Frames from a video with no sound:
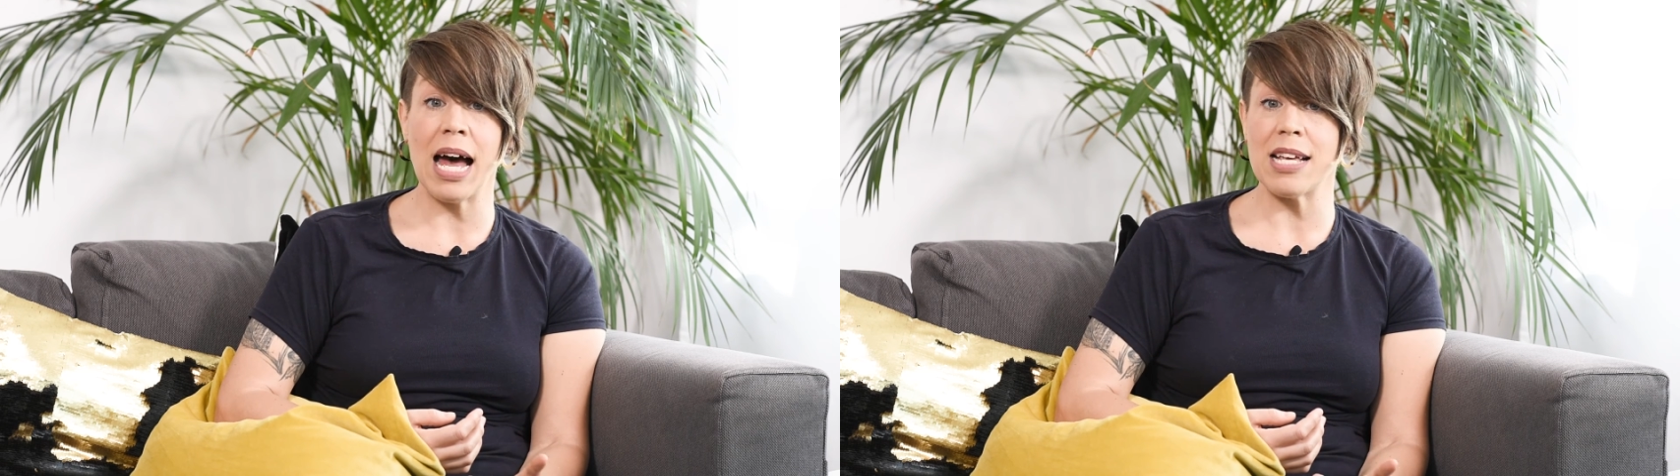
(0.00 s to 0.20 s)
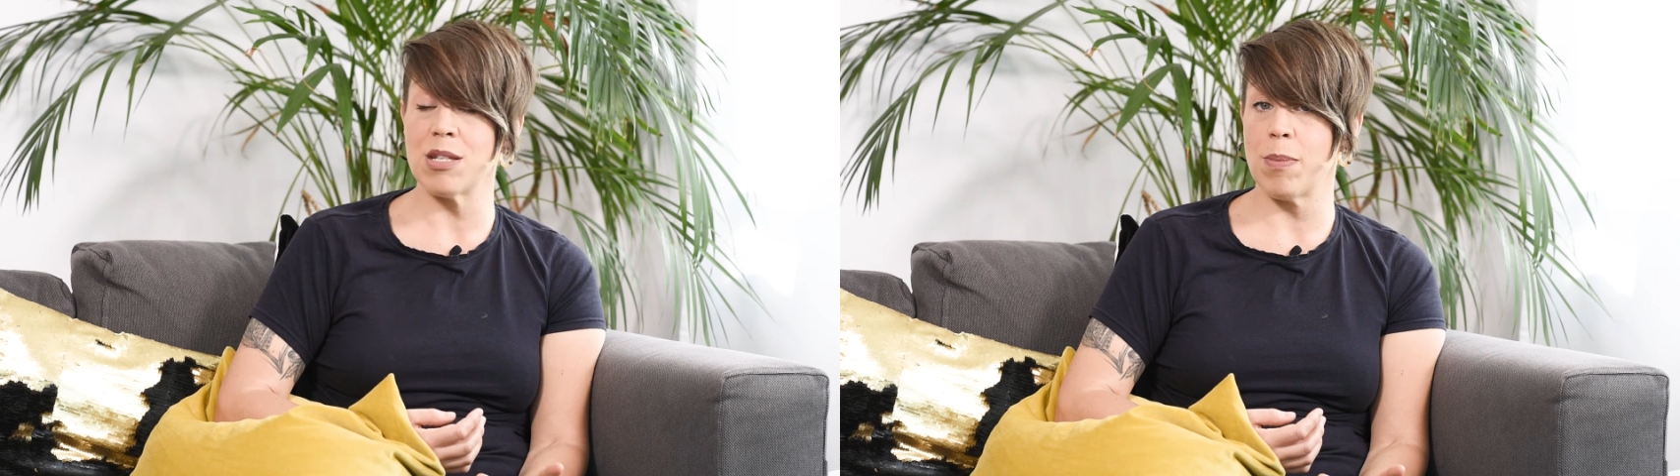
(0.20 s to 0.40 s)

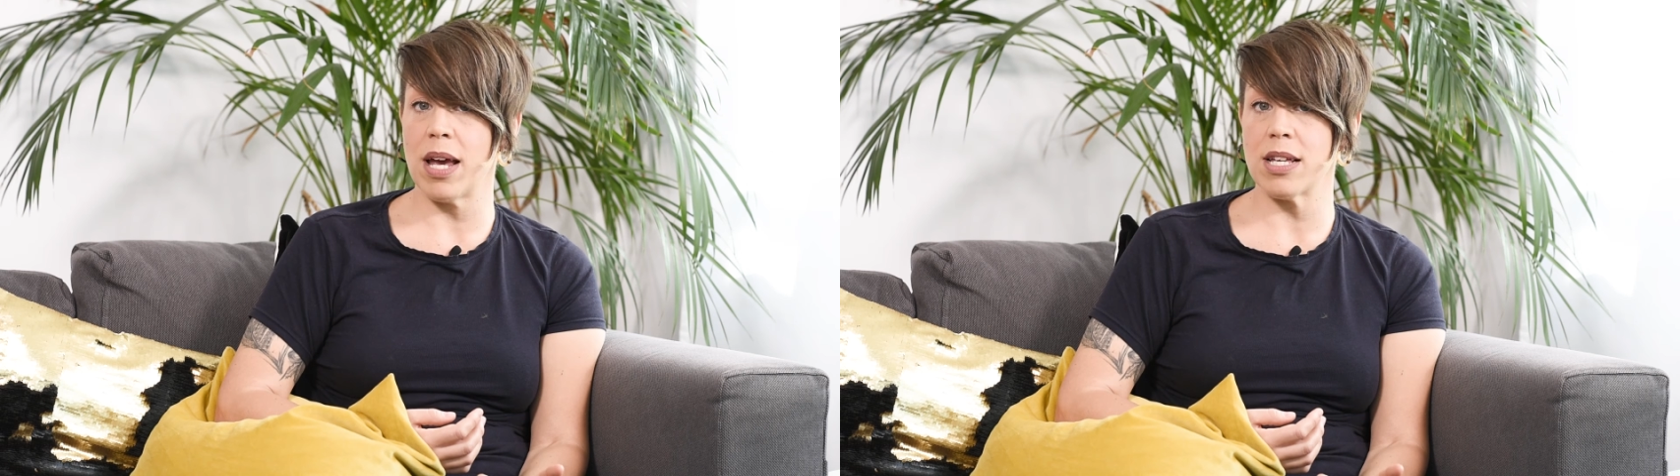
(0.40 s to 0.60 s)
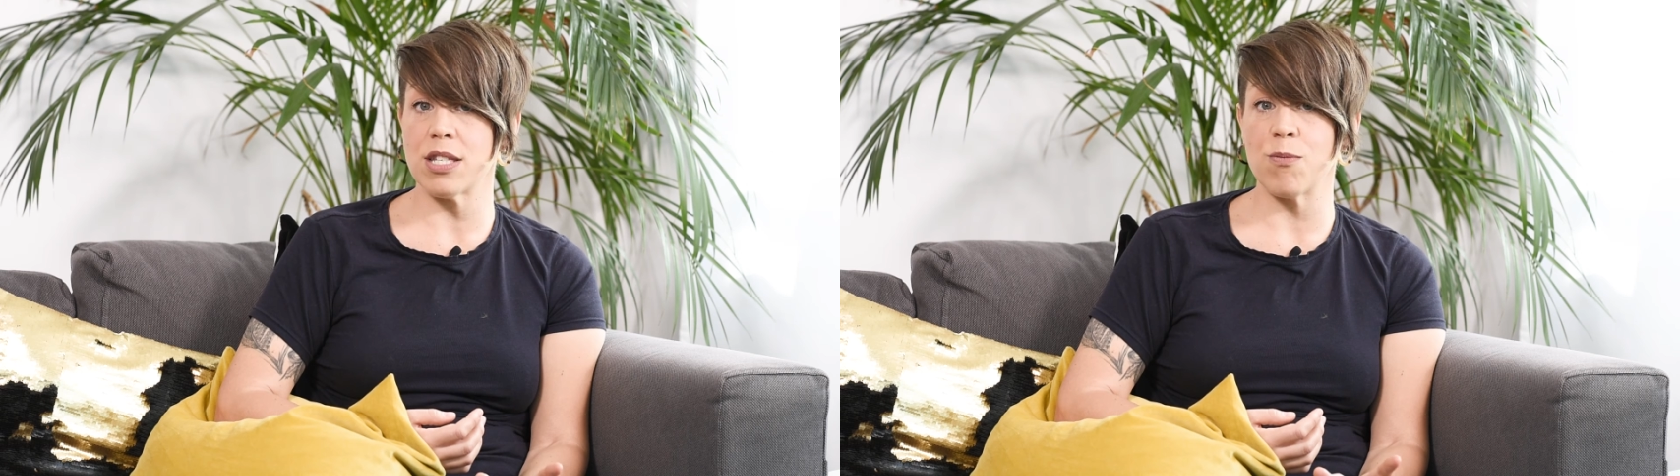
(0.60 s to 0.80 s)

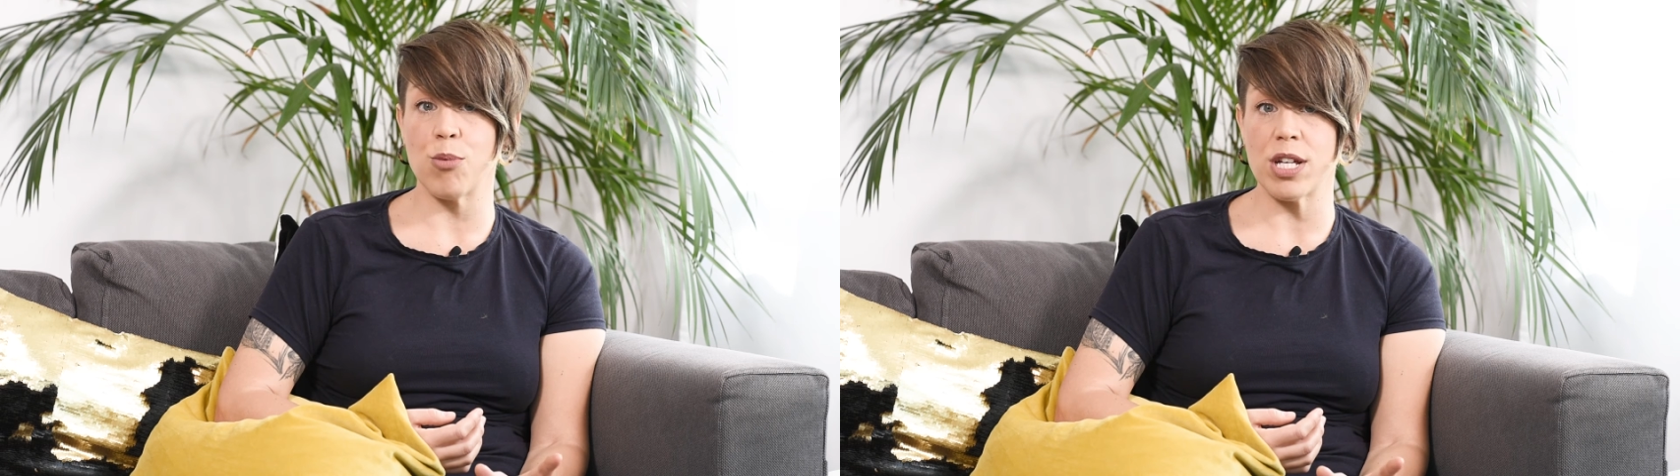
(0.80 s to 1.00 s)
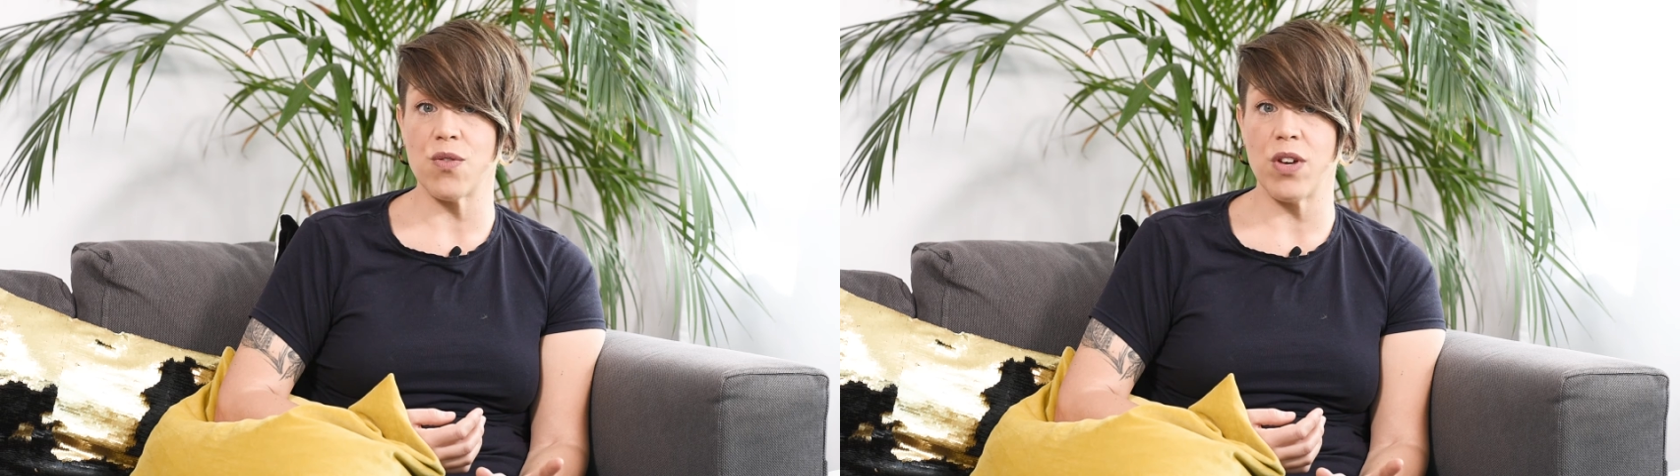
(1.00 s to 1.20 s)
aspects of
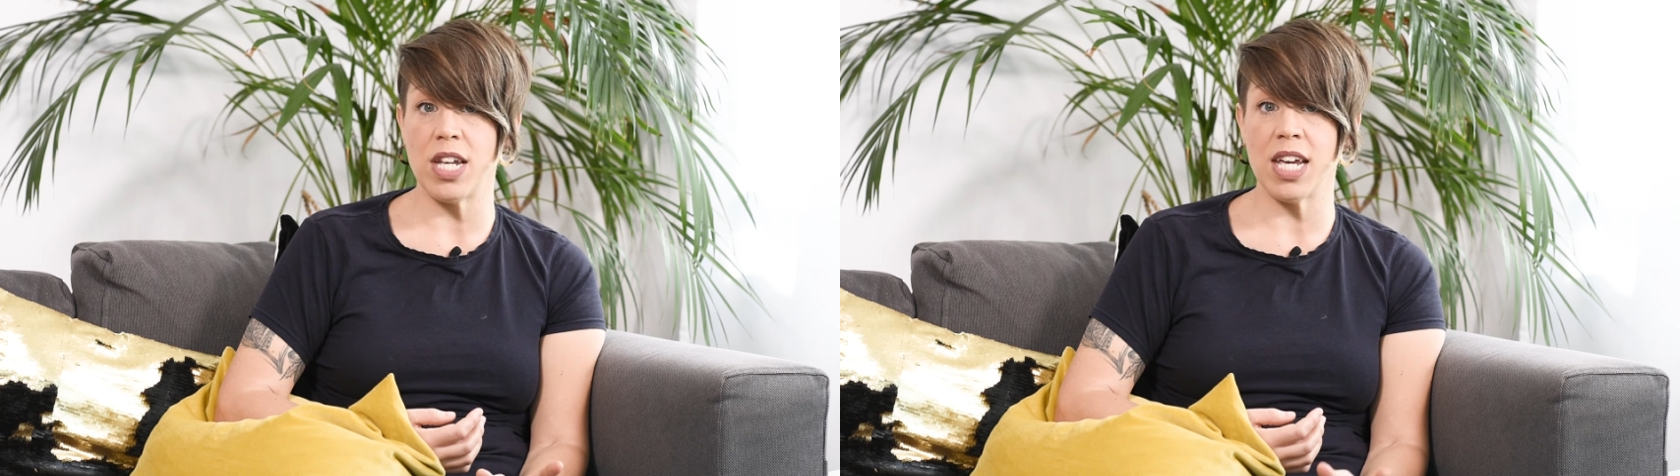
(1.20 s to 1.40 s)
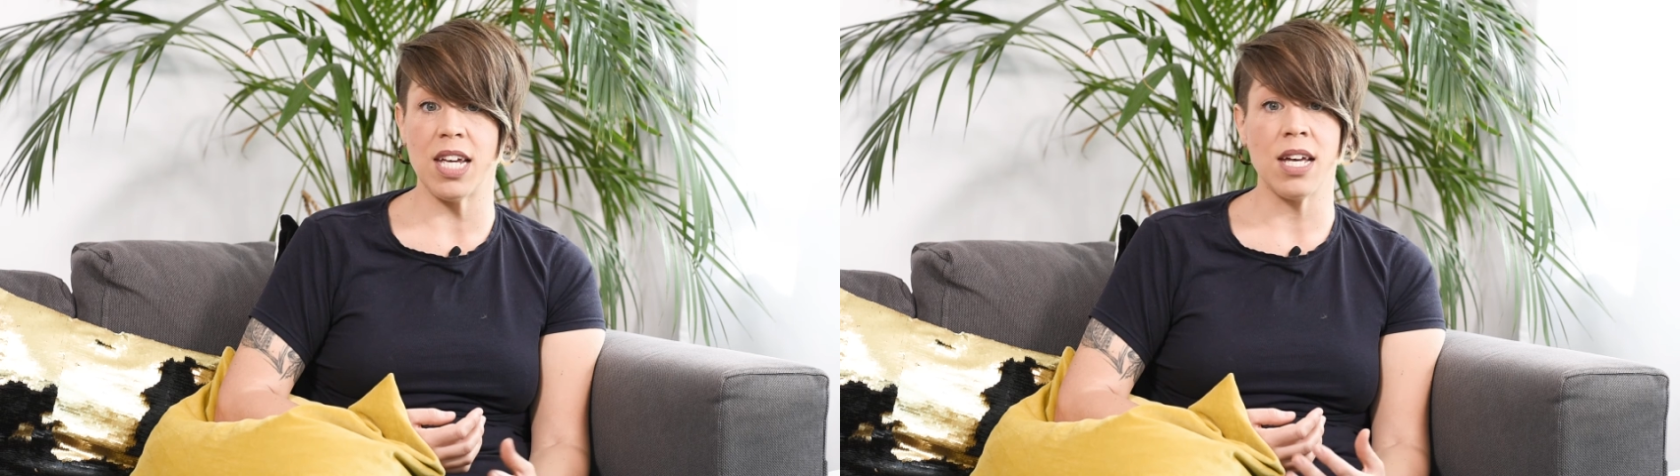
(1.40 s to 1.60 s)

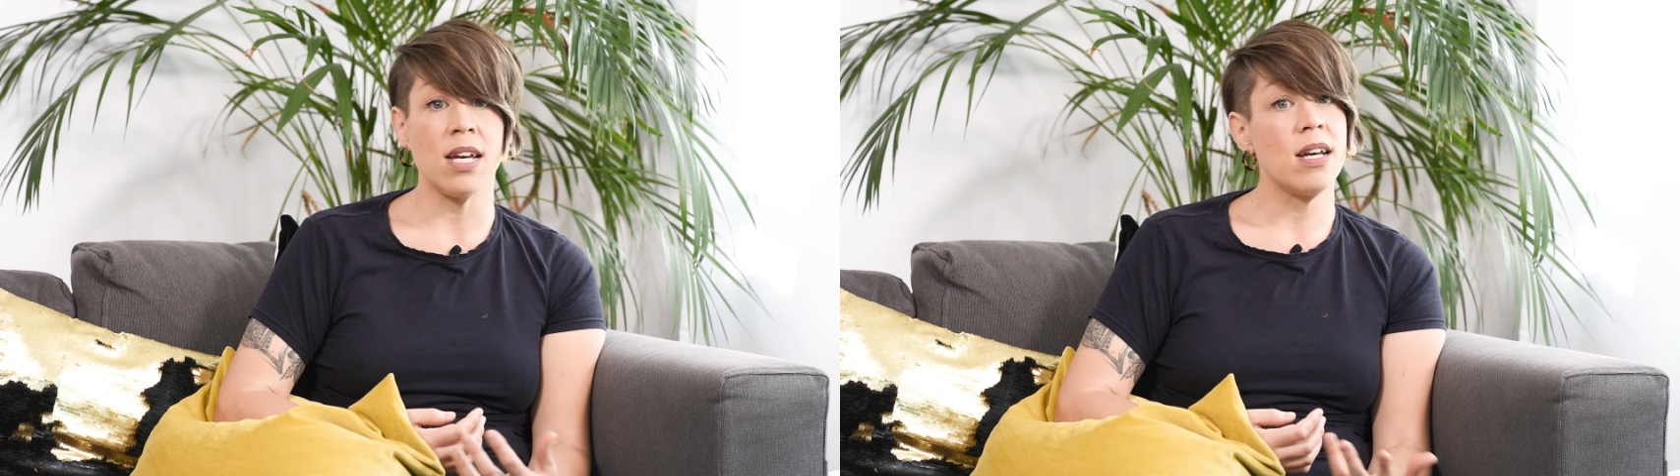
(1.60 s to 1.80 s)
breastfeeding